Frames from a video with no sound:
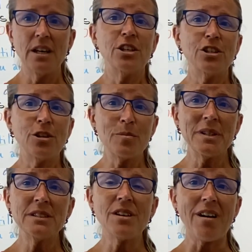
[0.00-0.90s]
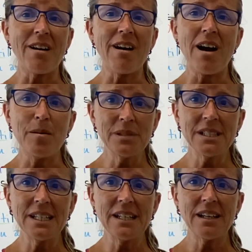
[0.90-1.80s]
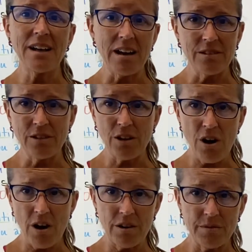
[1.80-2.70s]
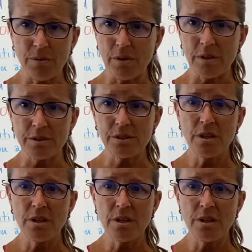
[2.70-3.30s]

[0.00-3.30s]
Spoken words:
Humans are obligate carnivores.